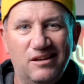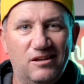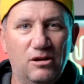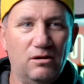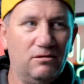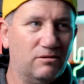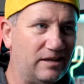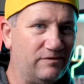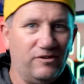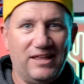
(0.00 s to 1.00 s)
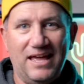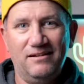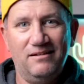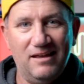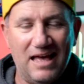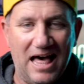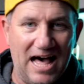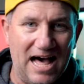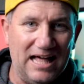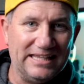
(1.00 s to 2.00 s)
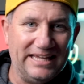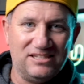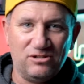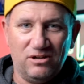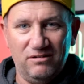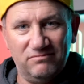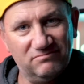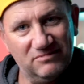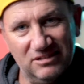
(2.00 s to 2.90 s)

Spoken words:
You're not looking for that Harley sort of